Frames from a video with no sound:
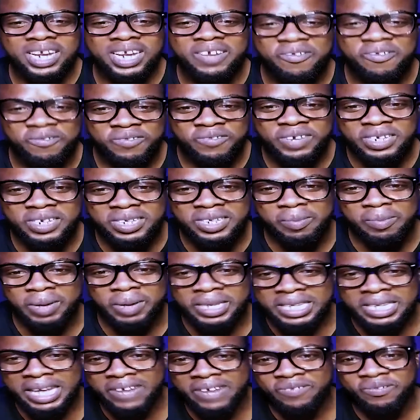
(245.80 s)
he feels
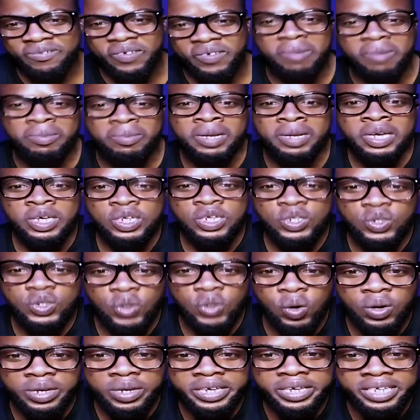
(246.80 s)
about that film
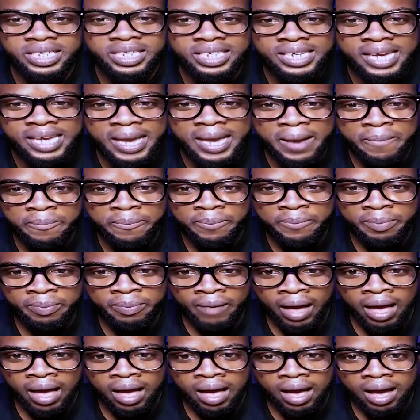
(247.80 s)
so he's here
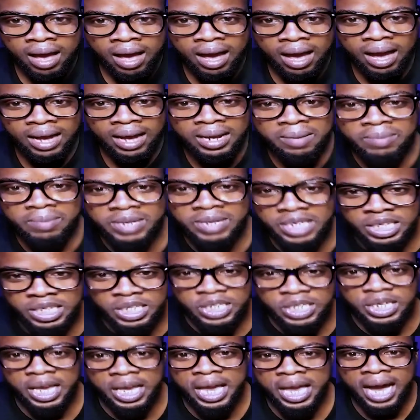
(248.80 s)
uh, let me
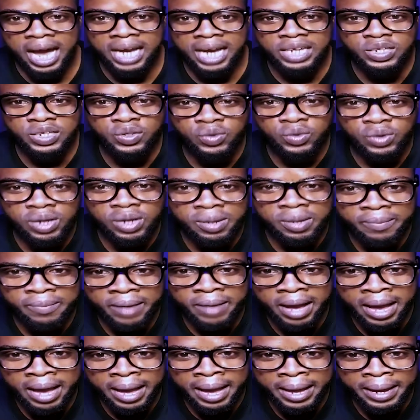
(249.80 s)
just say hi to him
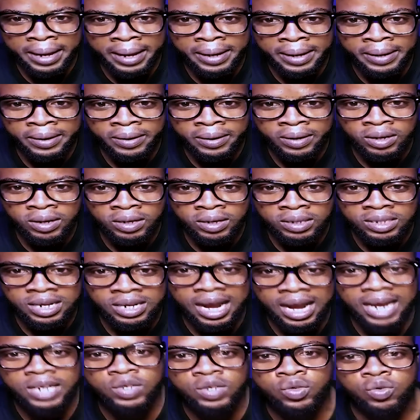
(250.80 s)
and
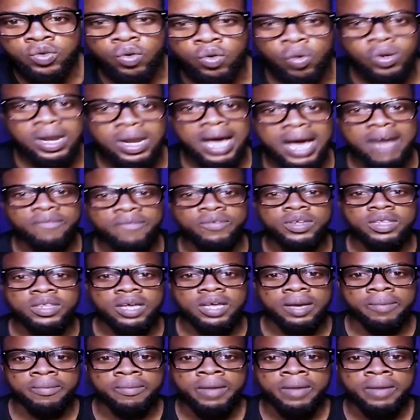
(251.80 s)
try to go live with him.